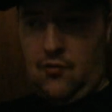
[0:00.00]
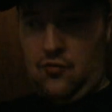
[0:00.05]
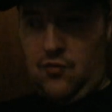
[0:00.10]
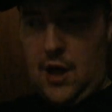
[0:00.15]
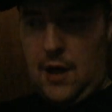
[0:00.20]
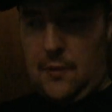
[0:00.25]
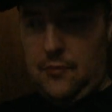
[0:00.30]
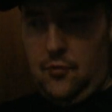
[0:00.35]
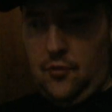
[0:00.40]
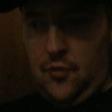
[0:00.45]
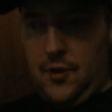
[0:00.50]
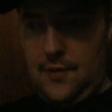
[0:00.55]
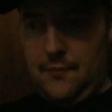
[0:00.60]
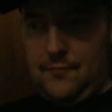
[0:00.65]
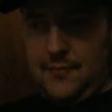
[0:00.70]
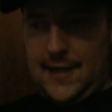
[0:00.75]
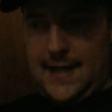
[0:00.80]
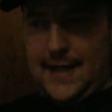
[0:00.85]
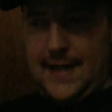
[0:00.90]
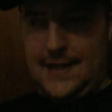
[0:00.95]
Rob
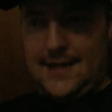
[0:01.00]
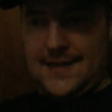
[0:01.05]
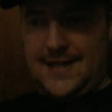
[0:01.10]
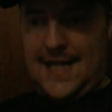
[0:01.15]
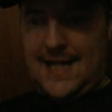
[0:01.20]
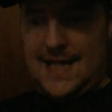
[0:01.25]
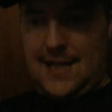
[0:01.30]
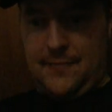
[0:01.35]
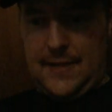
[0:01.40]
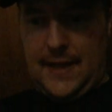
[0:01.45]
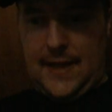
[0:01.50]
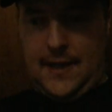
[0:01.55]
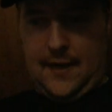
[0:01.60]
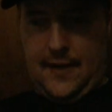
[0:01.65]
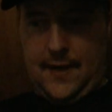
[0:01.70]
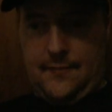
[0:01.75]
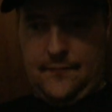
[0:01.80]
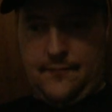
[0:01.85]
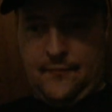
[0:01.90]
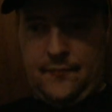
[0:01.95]
Wyatt playing Centipede
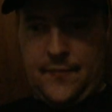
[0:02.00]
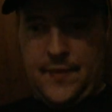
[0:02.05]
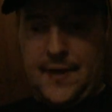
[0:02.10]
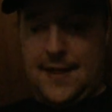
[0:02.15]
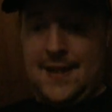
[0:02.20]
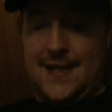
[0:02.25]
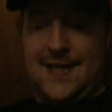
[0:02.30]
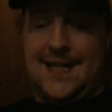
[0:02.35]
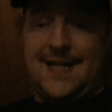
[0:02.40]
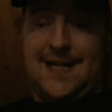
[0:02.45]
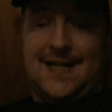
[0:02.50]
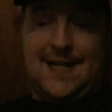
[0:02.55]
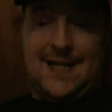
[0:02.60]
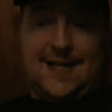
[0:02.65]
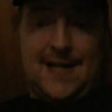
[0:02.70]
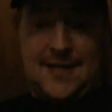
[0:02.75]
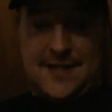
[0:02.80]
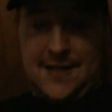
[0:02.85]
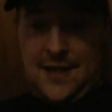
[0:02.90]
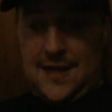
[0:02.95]
on it.
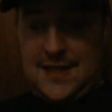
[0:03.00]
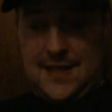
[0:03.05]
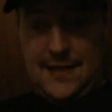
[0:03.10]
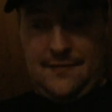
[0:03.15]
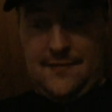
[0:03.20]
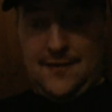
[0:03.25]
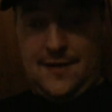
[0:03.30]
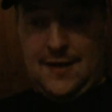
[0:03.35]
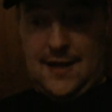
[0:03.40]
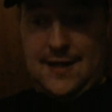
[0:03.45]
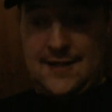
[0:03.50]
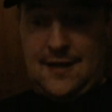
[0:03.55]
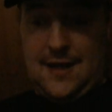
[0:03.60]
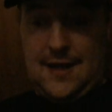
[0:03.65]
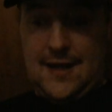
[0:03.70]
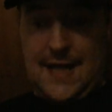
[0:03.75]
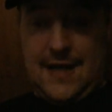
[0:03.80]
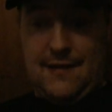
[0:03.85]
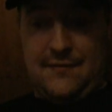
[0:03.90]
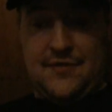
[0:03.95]
That's
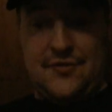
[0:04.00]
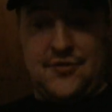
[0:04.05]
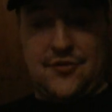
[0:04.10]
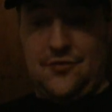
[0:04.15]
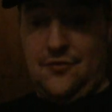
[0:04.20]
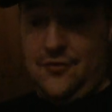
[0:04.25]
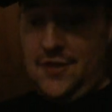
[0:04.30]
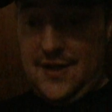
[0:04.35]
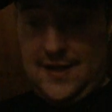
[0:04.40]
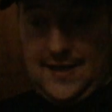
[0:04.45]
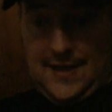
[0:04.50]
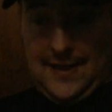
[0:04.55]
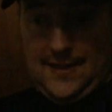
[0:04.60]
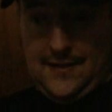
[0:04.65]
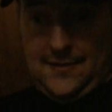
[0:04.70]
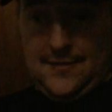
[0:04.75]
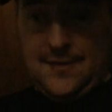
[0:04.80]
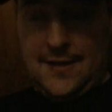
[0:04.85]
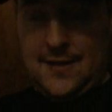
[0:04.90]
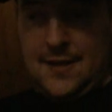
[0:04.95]
all the evidence I
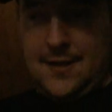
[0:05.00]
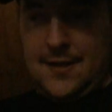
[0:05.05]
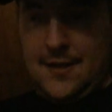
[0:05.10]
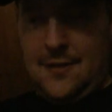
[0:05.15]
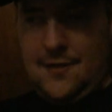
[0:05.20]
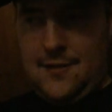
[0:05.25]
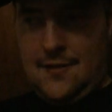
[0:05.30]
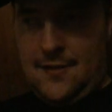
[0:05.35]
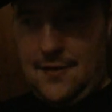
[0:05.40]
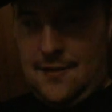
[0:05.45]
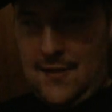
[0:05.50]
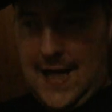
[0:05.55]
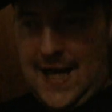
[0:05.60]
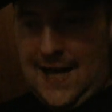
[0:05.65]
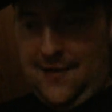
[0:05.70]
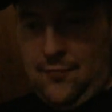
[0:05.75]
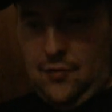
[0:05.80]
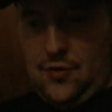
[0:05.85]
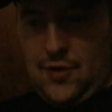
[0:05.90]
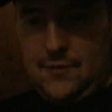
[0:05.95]
need.
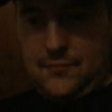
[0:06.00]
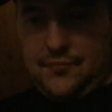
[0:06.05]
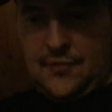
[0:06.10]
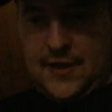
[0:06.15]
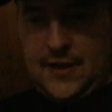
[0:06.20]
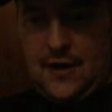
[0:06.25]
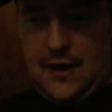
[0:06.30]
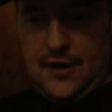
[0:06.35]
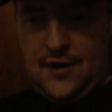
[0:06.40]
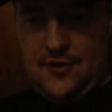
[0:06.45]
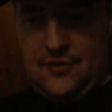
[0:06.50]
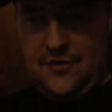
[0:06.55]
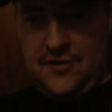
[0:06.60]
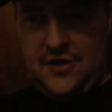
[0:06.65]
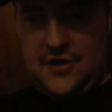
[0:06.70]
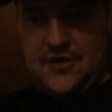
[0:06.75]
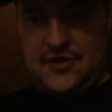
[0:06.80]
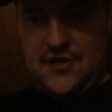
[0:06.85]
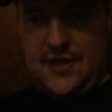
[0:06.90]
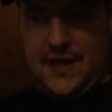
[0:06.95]
I have mine pre-ordered,
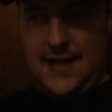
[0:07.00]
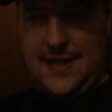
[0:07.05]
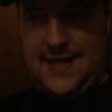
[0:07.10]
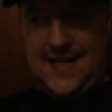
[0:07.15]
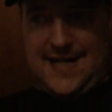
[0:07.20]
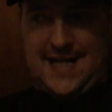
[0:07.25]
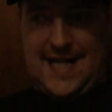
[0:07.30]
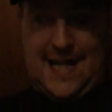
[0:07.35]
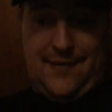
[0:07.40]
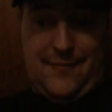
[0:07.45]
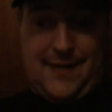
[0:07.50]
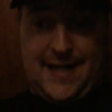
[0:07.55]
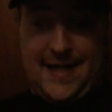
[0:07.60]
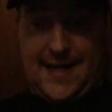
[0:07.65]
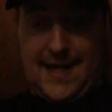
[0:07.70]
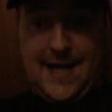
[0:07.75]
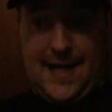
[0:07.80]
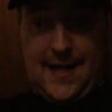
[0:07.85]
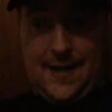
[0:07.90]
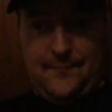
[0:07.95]
Lucas said, and I can't wait
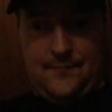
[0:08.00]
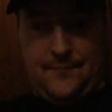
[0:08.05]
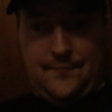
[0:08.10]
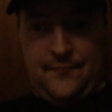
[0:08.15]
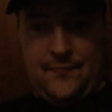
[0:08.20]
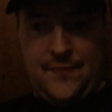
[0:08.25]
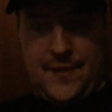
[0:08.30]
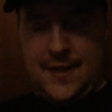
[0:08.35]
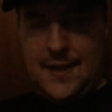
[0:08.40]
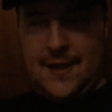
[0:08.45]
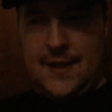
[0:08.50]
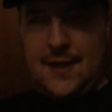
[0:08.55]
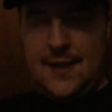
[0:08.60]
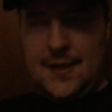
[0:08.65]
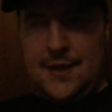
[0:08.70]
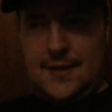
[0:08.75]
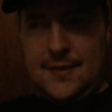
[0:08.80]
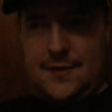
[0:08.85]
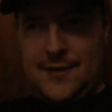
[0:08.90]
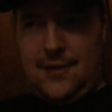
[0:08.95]
to get it.
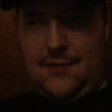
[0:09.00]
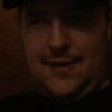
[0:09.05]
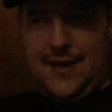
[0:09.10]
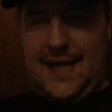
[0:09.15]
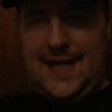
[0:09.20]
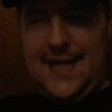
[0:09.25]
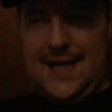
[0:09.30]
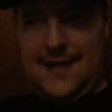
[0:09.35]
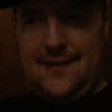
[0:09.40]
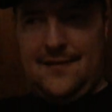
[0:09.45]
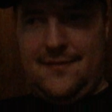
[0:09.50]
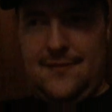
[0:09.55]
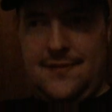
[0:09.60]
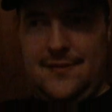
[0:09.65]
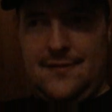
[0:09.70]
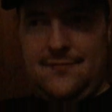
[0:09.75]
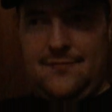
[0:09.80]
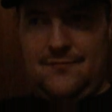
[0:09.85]
So again,